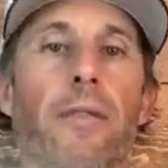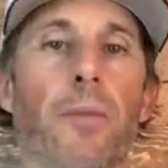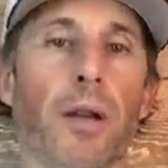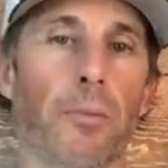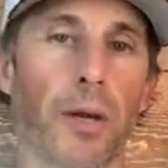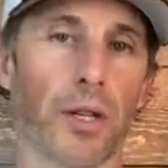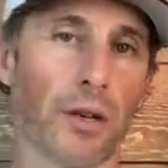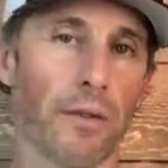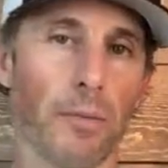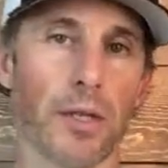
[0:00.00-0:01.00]
bigger picture
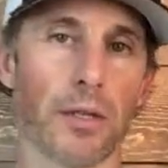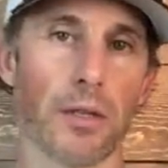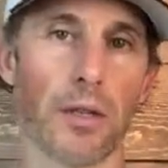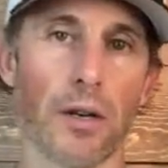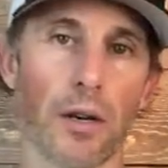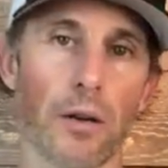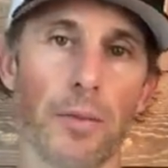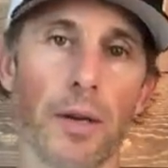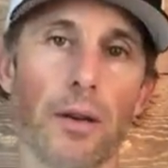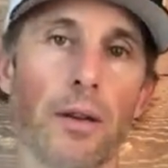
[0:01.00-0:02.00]
of the business, then you're going to
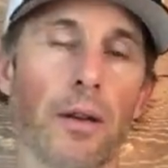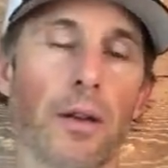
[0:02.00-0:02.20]
be